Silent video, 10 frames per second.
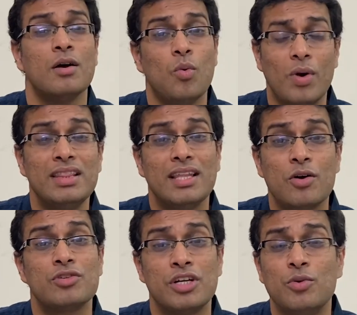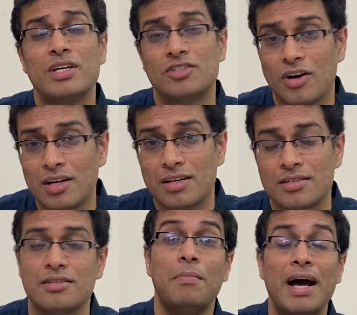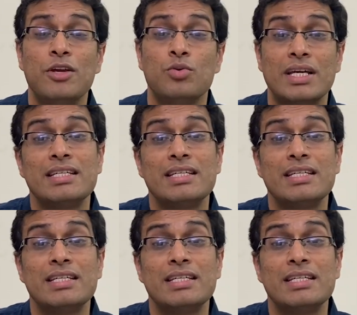1000 US dollars by using